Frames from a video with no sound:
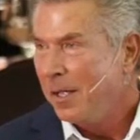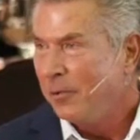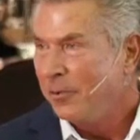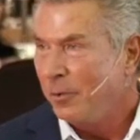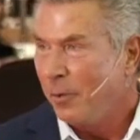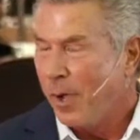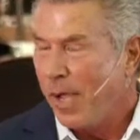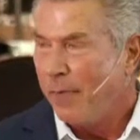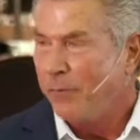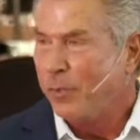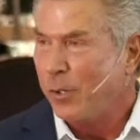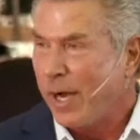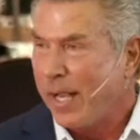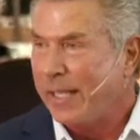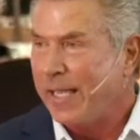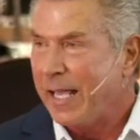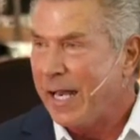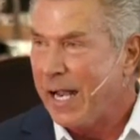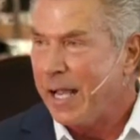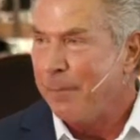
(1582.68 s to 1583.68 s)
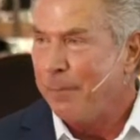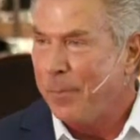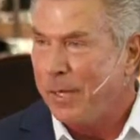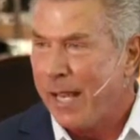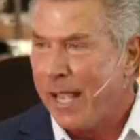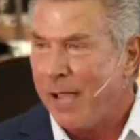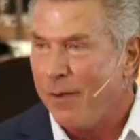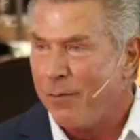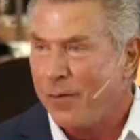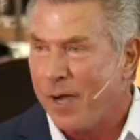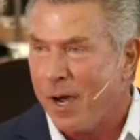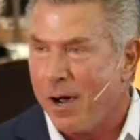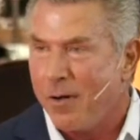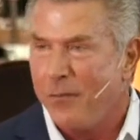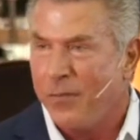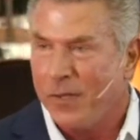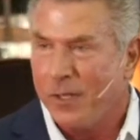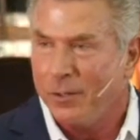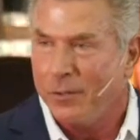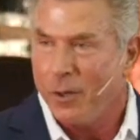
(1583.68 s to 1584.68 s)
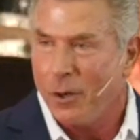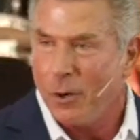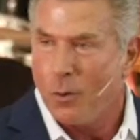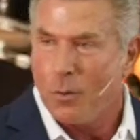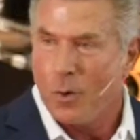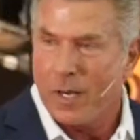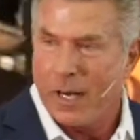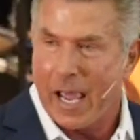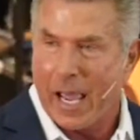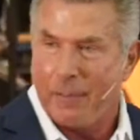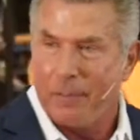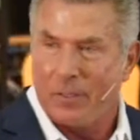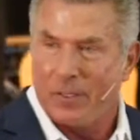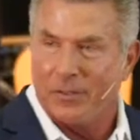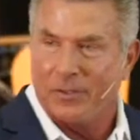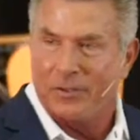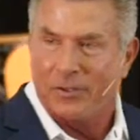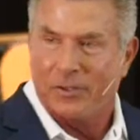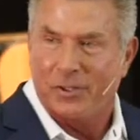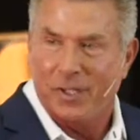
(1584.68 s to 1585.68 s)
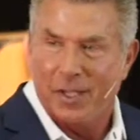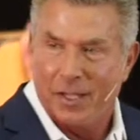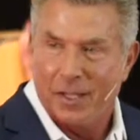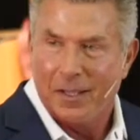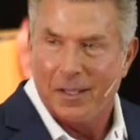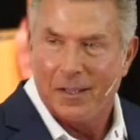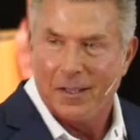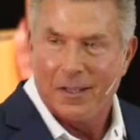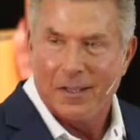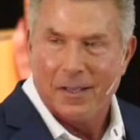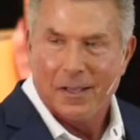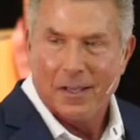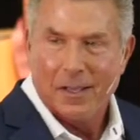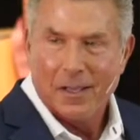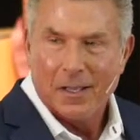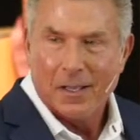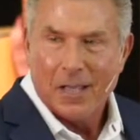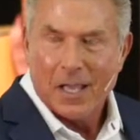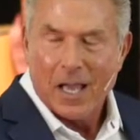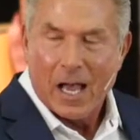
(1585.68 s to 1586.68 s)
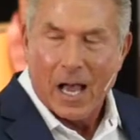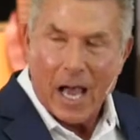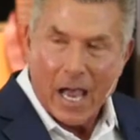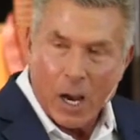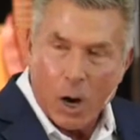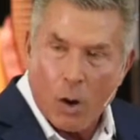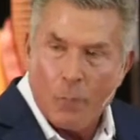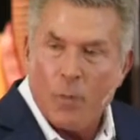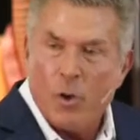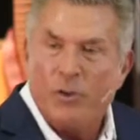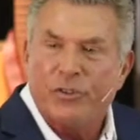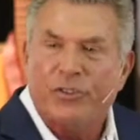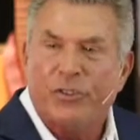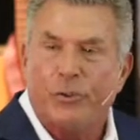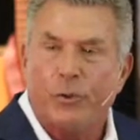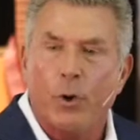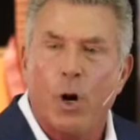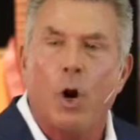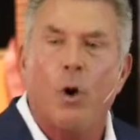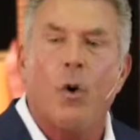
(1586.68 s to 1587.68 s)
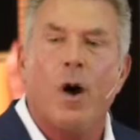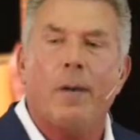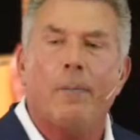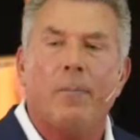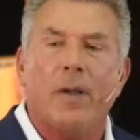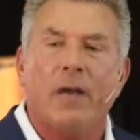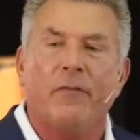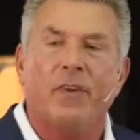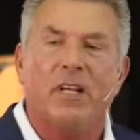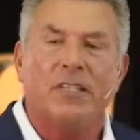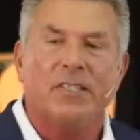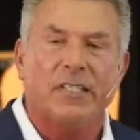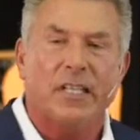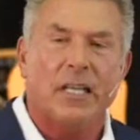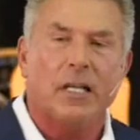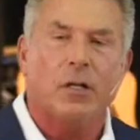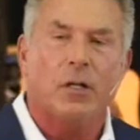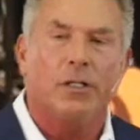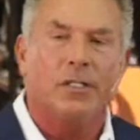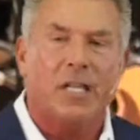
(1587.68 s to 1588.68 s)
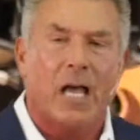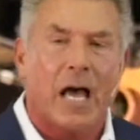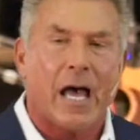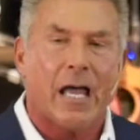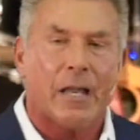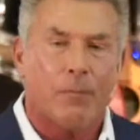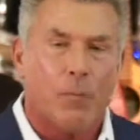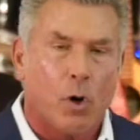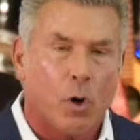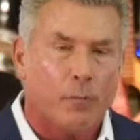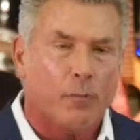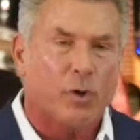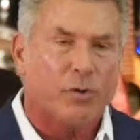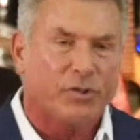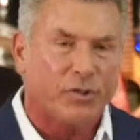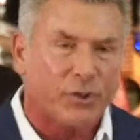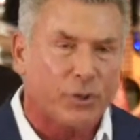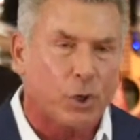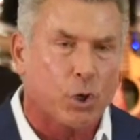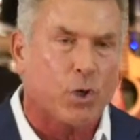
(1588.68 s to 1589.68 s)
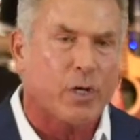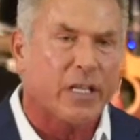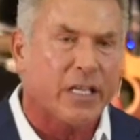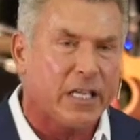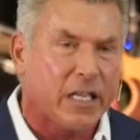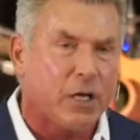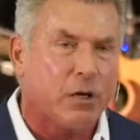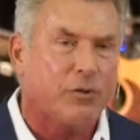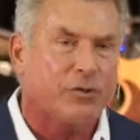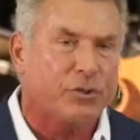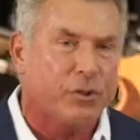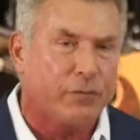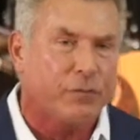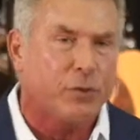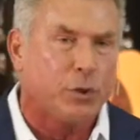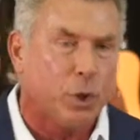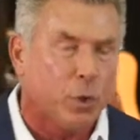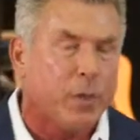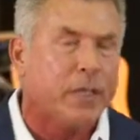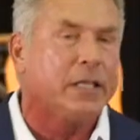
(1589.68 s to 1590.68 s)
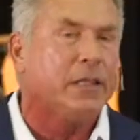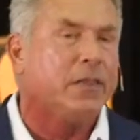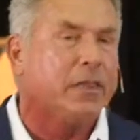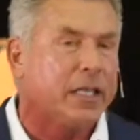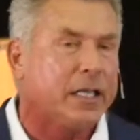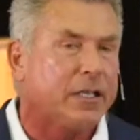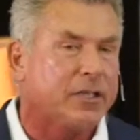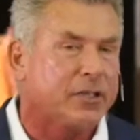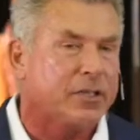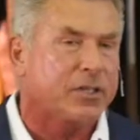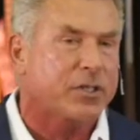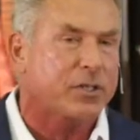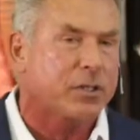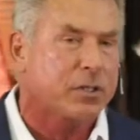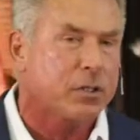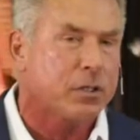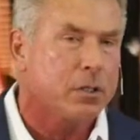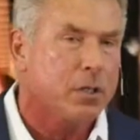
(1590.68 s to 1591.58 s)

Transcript: so after I get up and have coffee, you know what happens. I almost throw up every single time, almost 30 years of doing this.